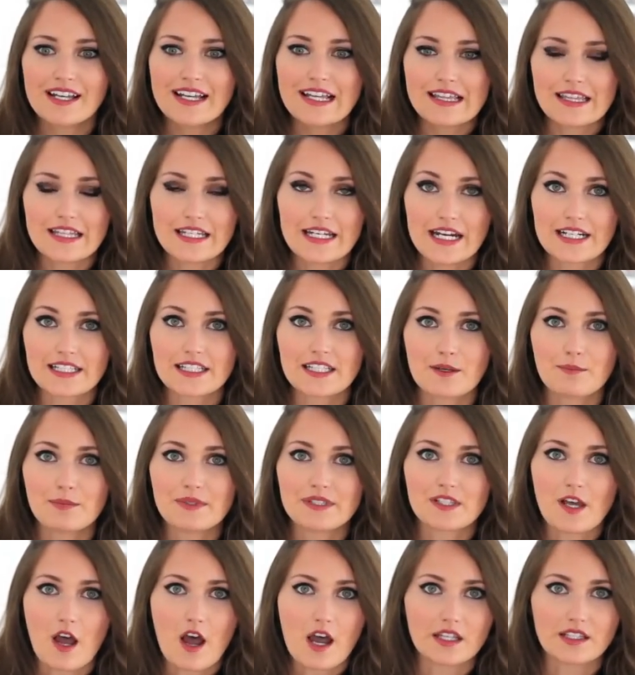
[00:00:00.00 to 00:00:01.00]
The next step
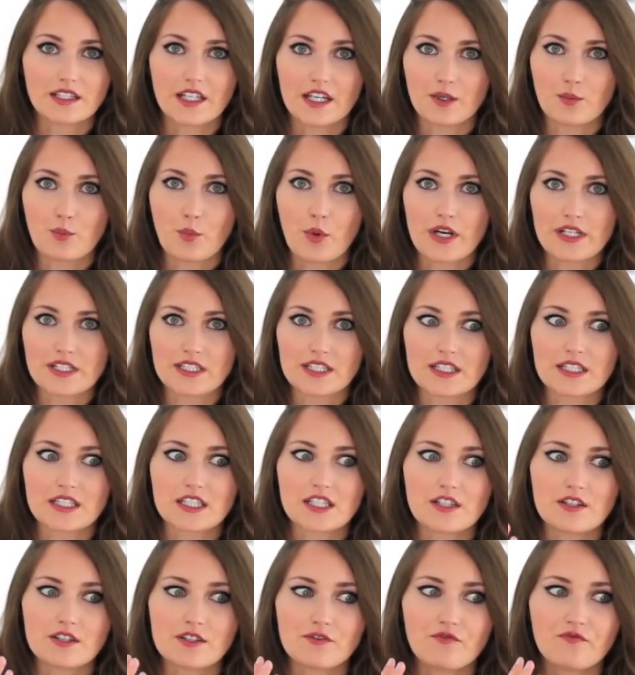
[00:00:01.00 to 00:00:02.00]
is online presence.
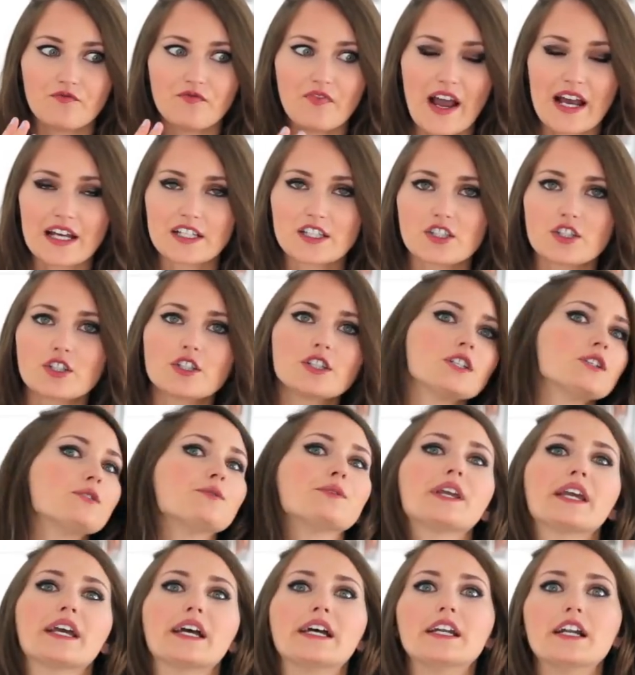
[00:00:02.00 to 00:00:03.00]
The faster
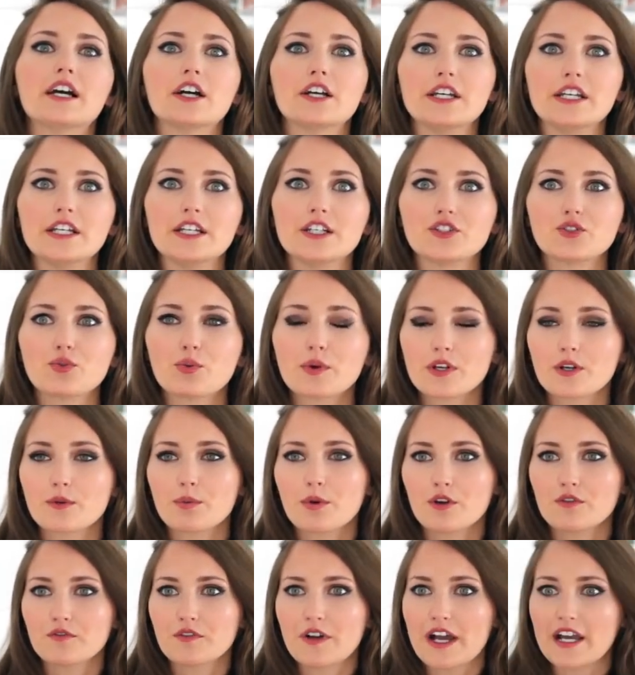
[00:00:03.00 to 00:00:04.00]
you get a Twitter
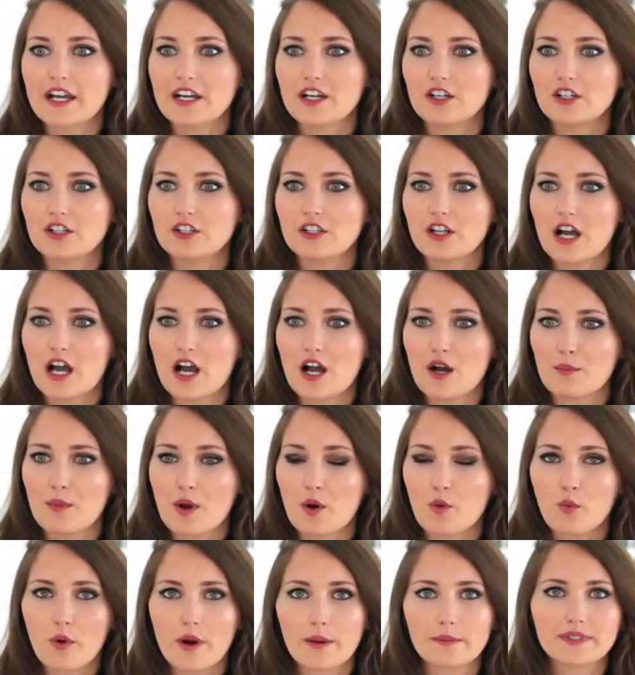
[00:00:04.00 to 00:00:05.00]
profile,
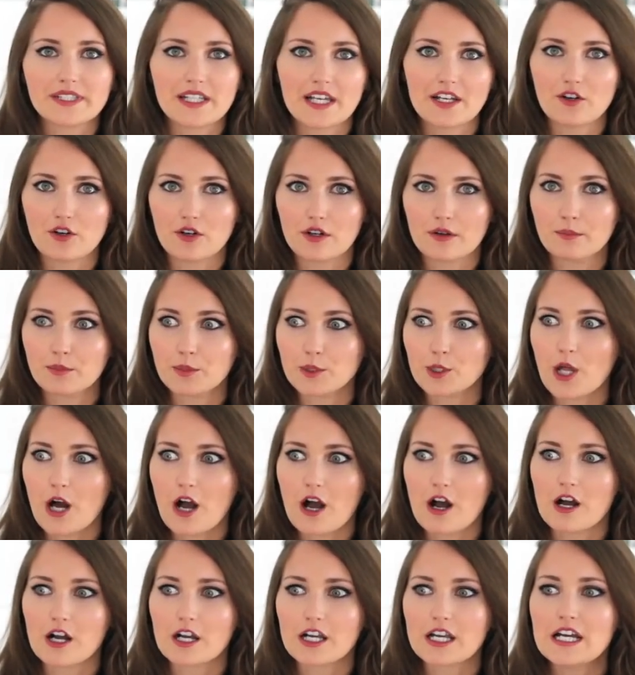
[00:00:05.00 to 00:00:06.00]
a website, or a
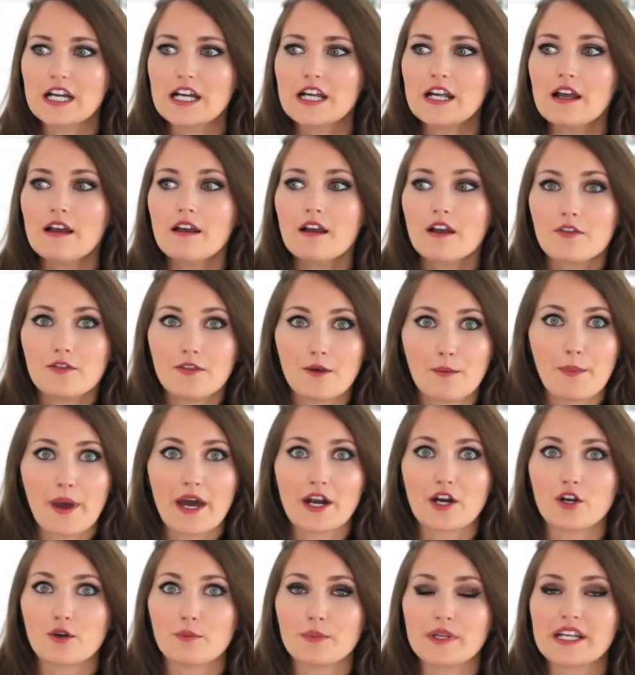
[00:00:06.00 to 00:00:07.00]
blog, the
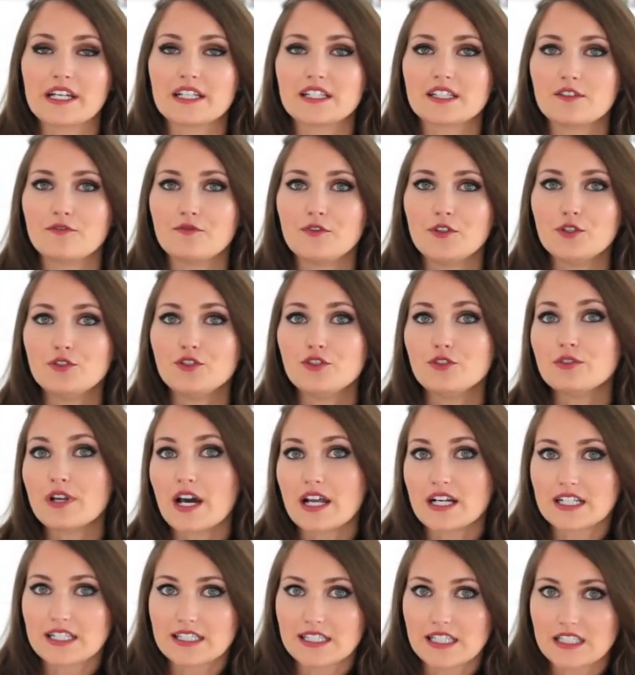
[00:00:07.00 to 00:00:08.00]
better, because if you do
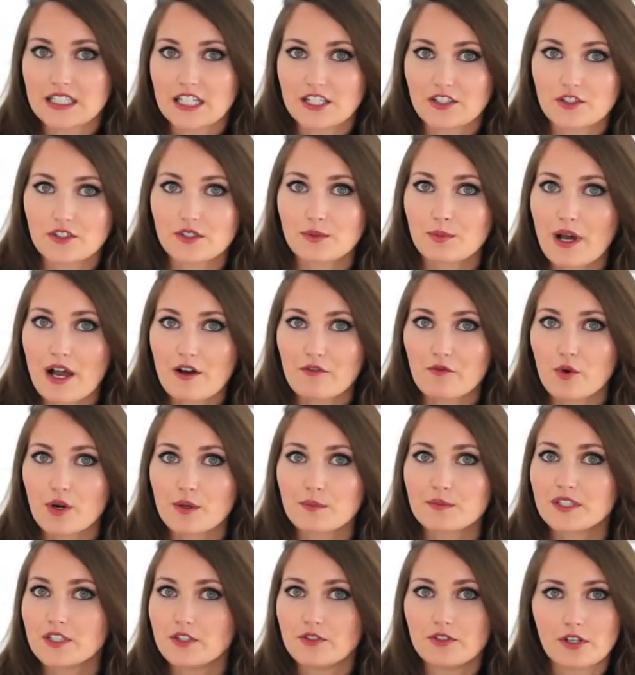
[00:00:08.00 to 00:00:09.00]
not exist on those
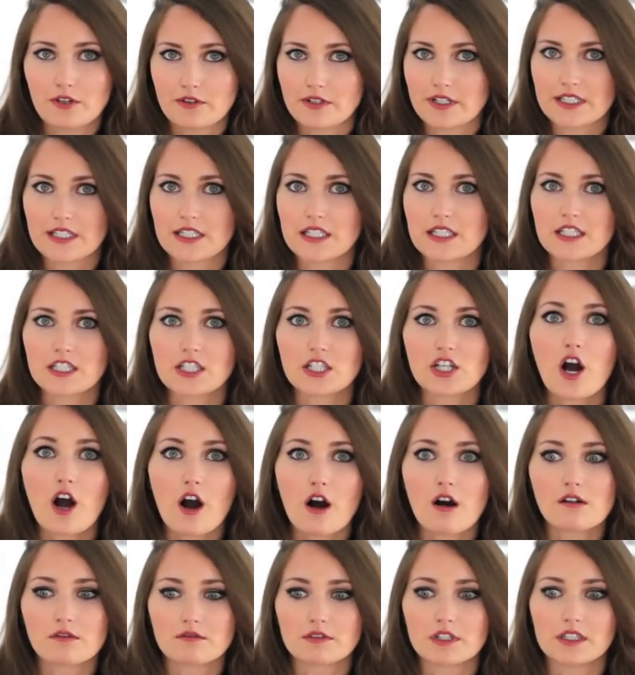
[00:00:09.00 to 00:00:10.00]
platforms, you don't exist at
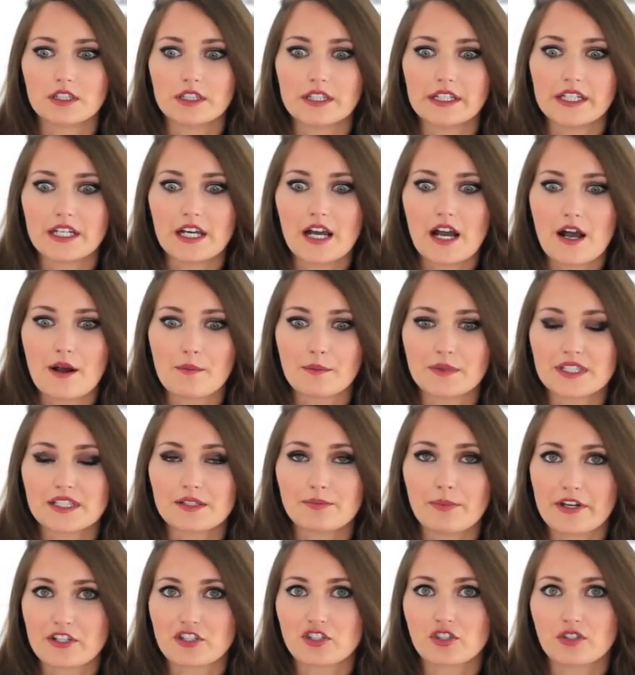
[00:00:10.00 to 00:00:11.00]
all, really,
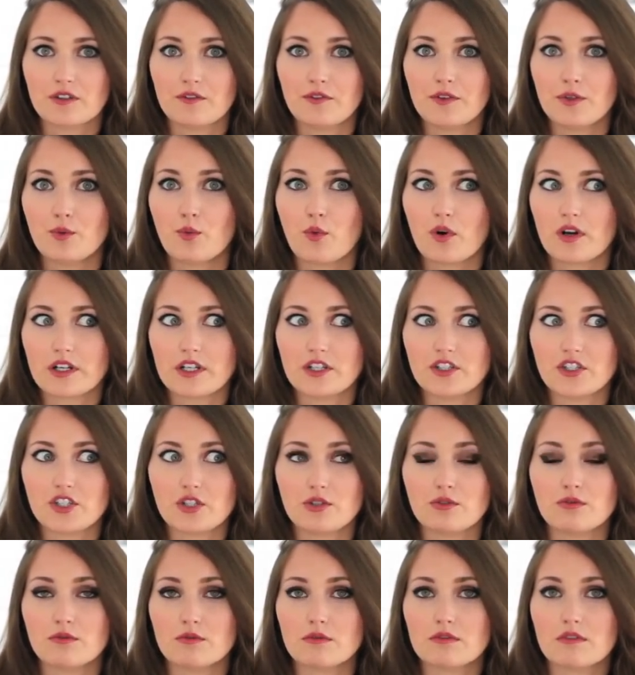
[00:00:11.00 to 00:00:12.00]
especially if you want to
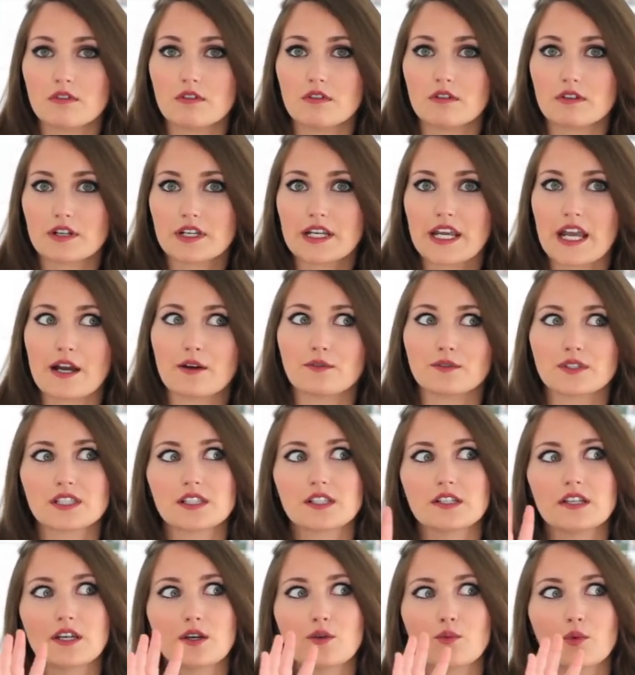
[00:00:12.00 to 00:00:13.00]
do
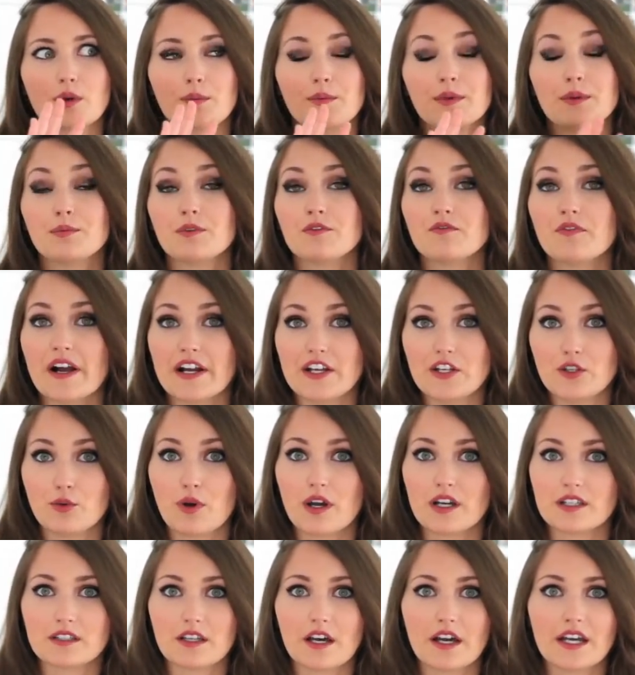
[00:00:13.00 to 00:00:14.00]
counseling where people find you
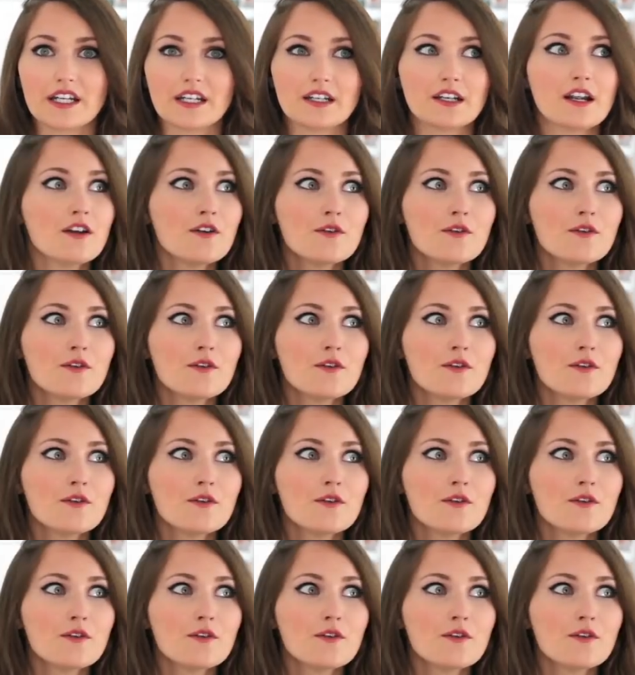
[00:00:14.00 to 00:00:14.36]
online.